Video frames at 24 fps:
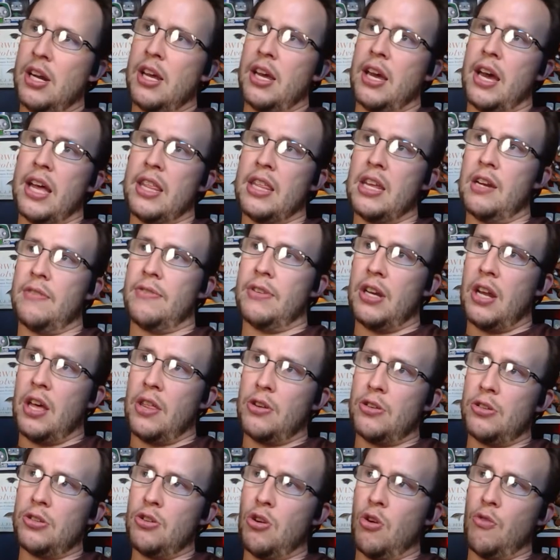And then if another
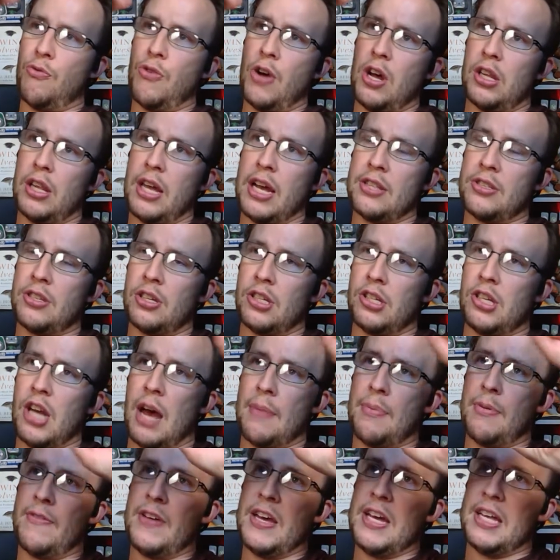snowfall lands on top
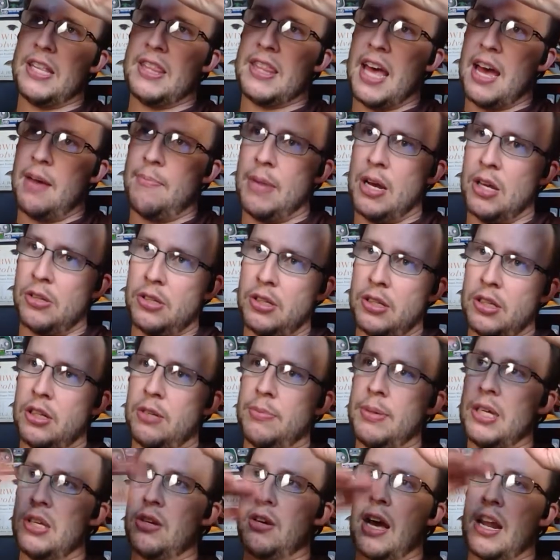of it and that melts a little
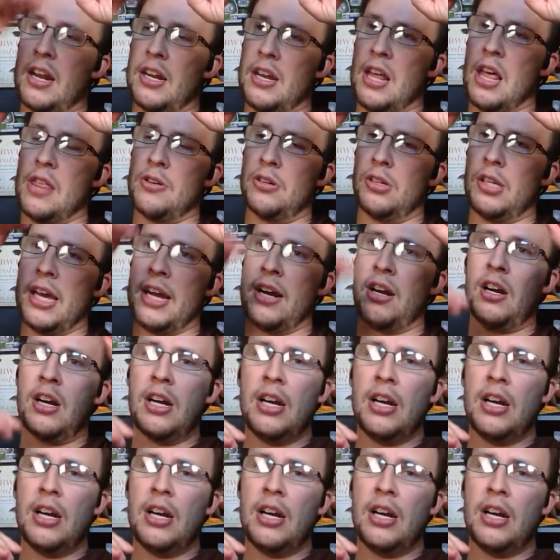bit, you got another layer.